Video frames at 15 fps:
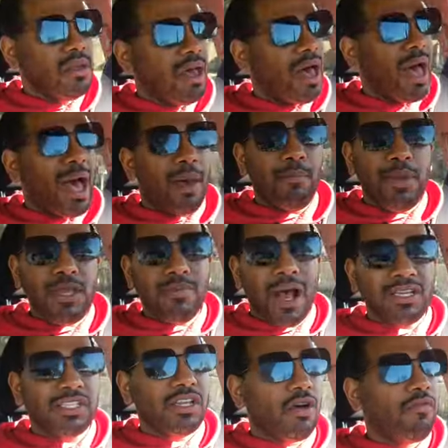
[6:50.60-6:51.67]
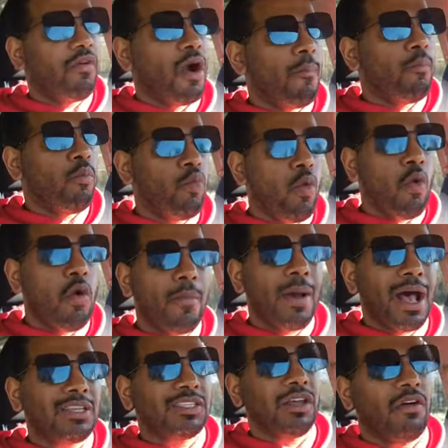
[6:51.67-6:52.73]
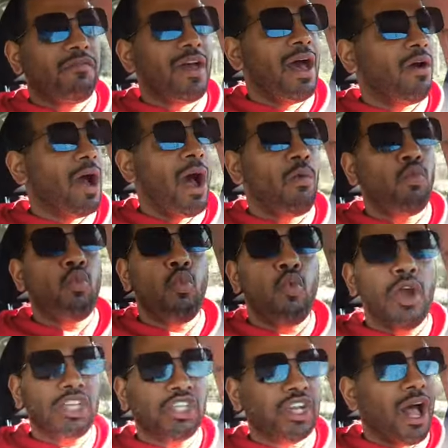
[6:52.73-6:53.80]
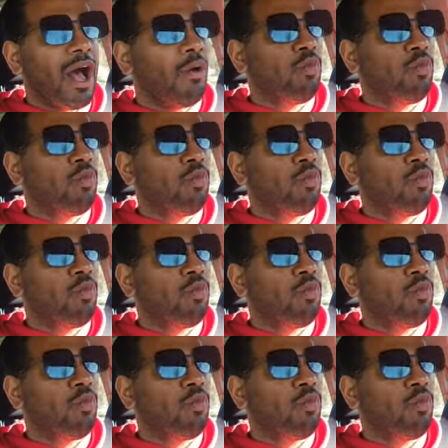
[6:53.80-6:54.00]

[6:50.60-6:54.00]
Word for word: I beat myself up, wore myself out. I wish I